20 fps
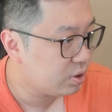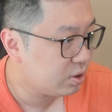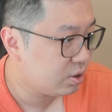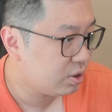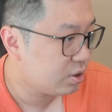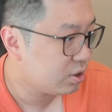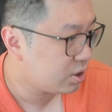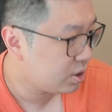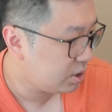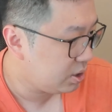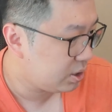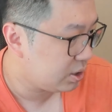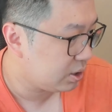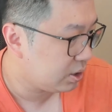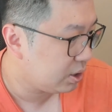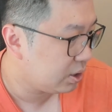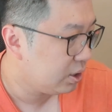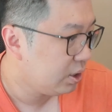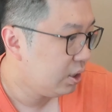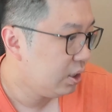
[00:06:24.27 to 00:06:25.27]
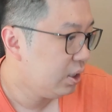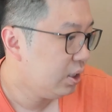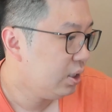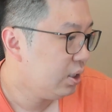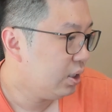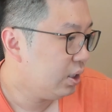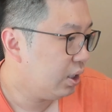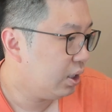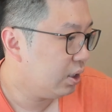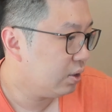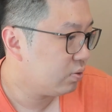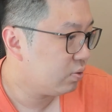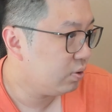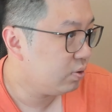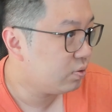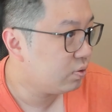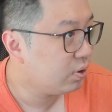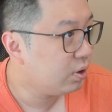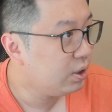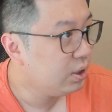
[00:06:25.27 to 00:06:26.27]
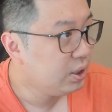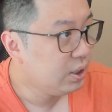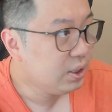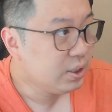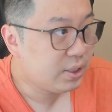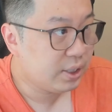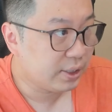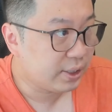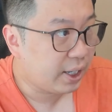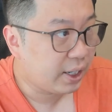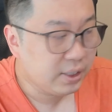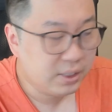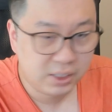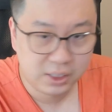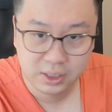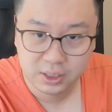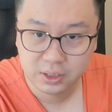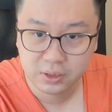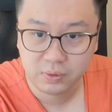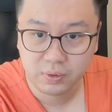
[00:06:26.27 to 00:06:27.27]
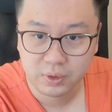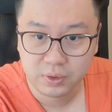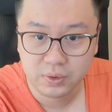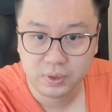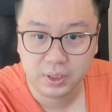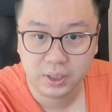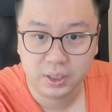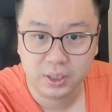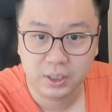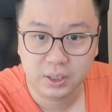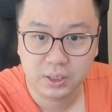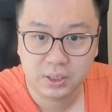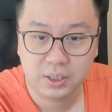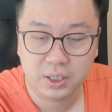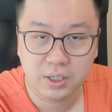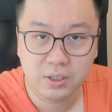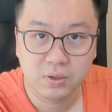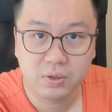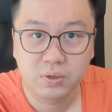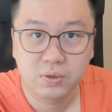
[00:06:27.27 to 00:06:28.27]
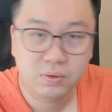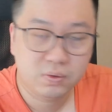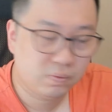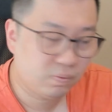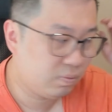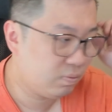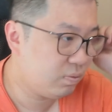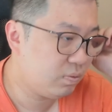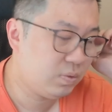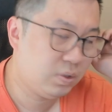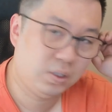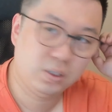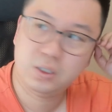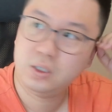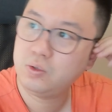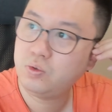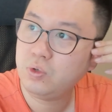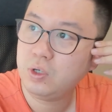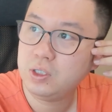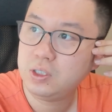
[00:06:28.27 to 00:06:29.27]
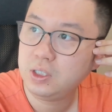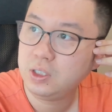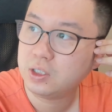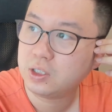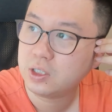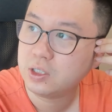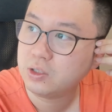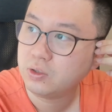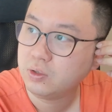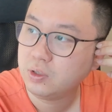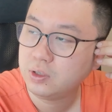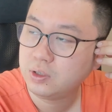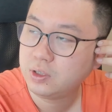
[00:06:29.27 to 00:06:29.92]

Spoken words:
And replaceable RAM. Honestly, Xiaoxi in these 2 years did not as prominent as before.